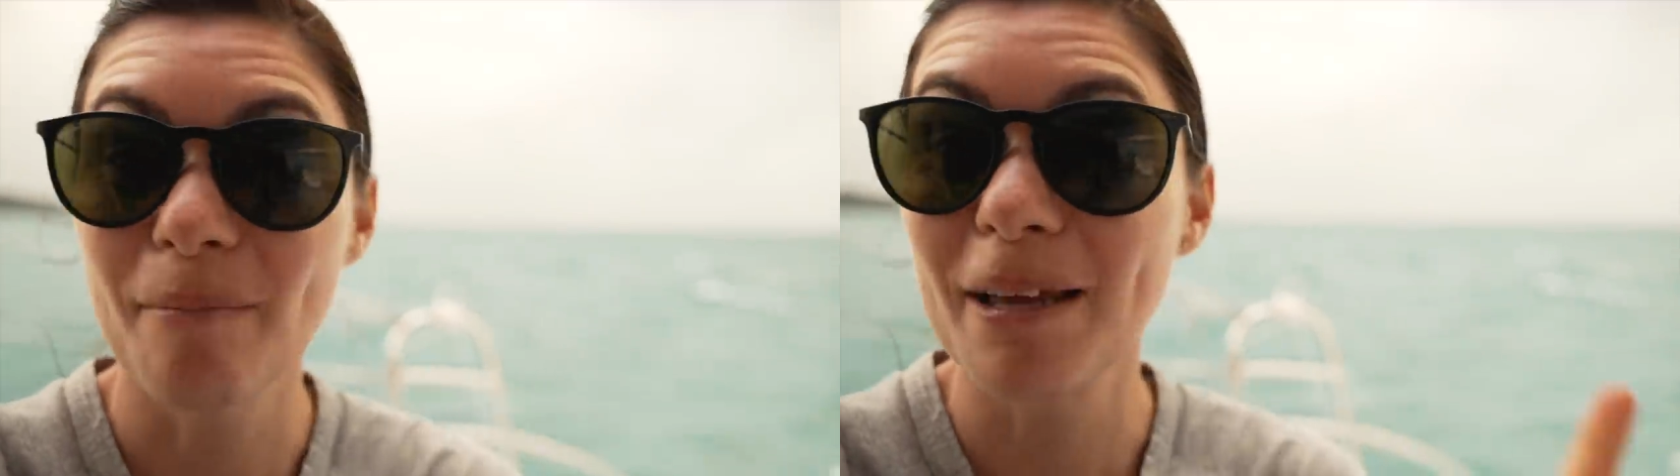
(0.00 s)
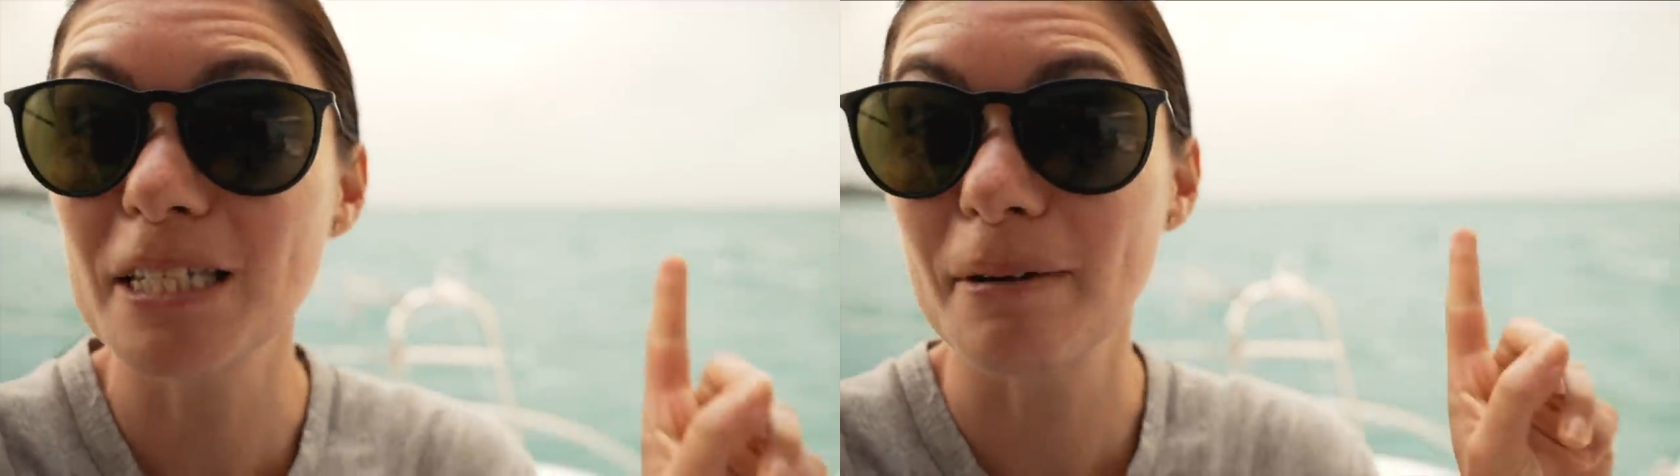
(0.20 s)

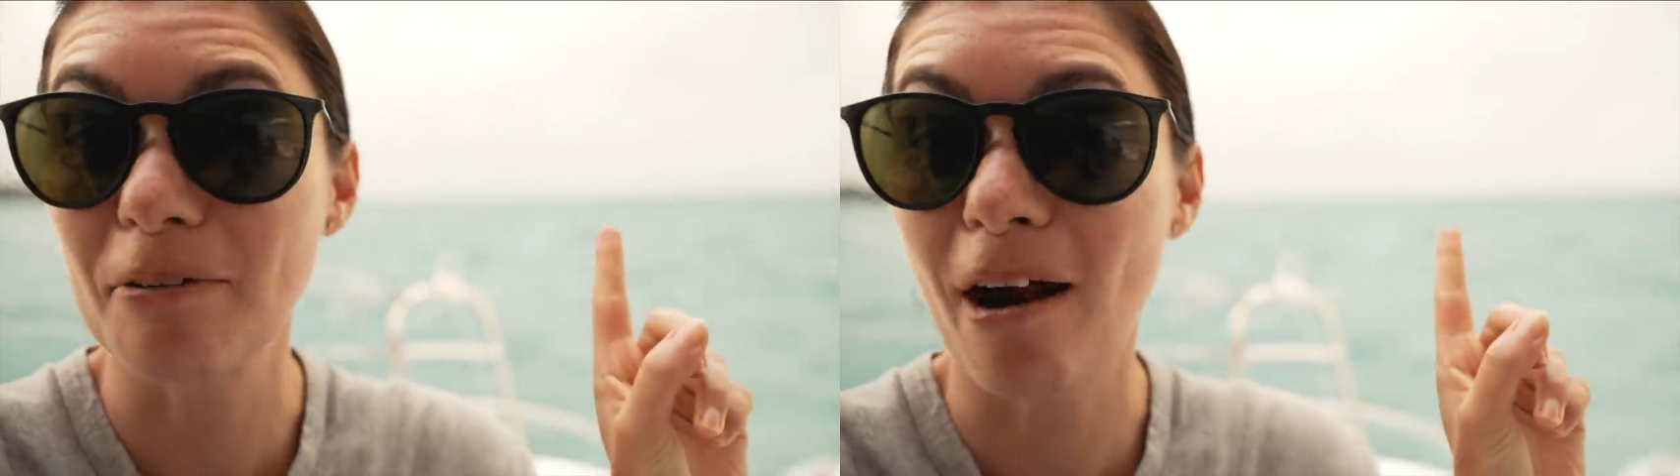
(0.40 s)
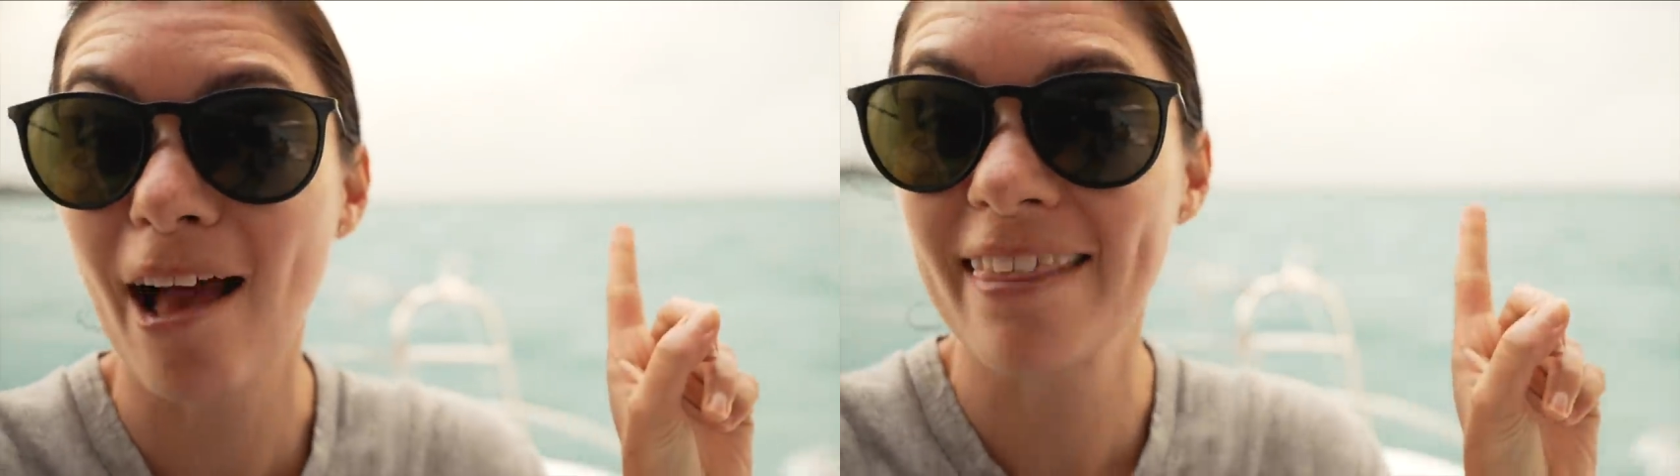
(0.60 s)
meant to be
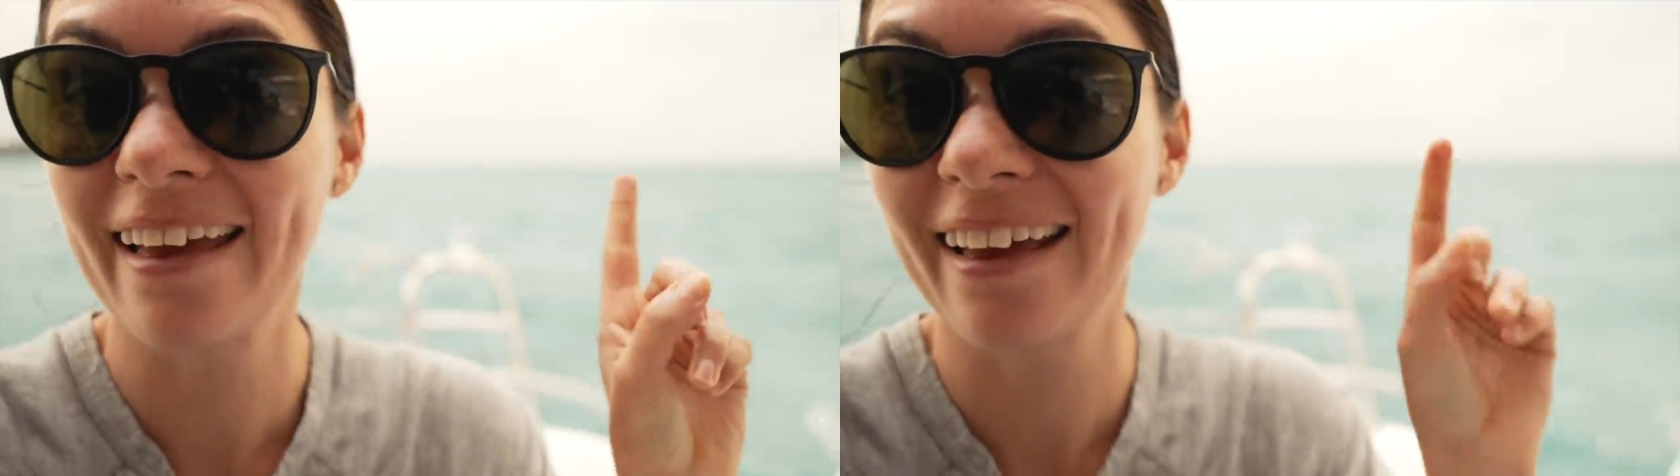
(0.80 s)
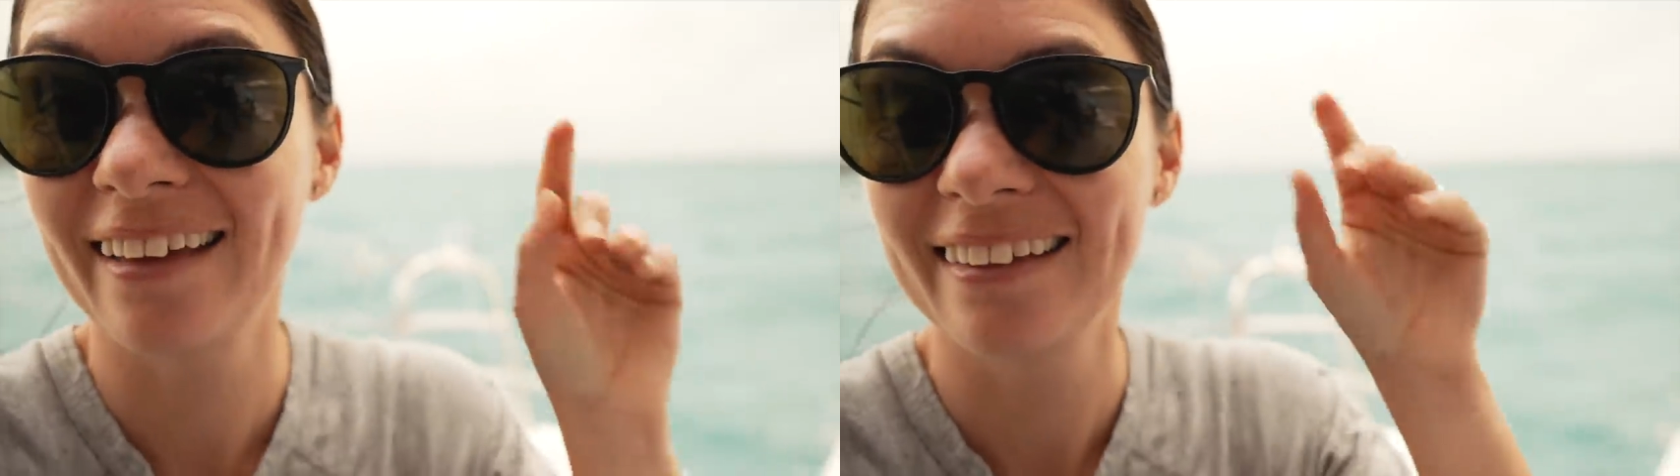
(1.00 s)
right
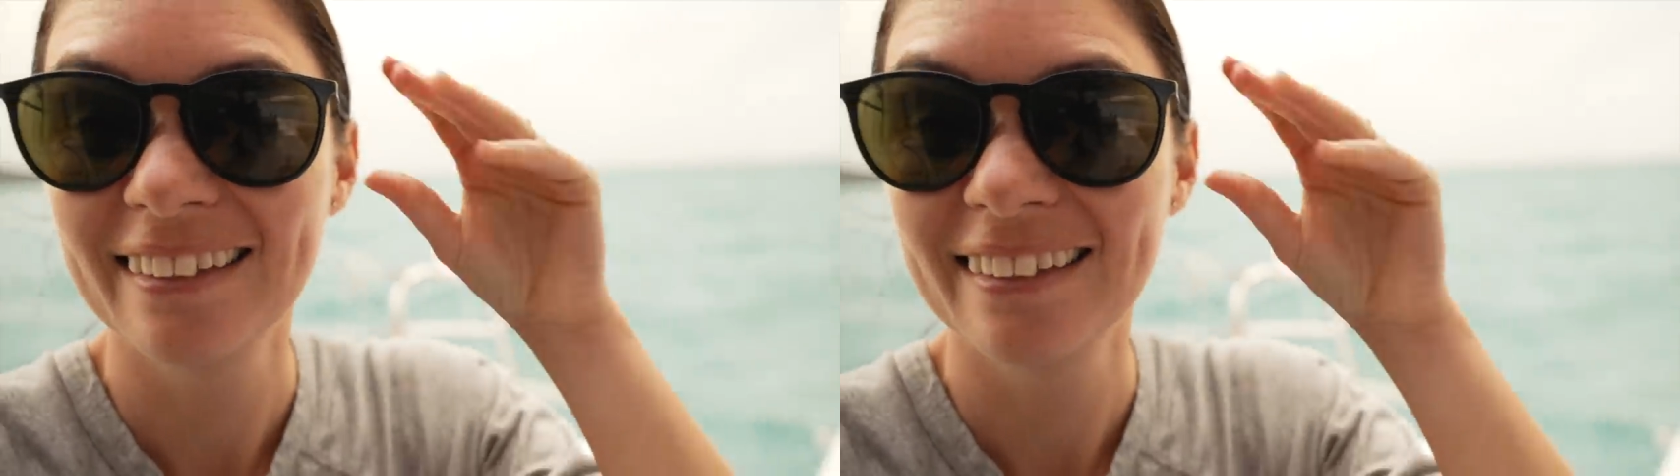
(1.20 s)
there.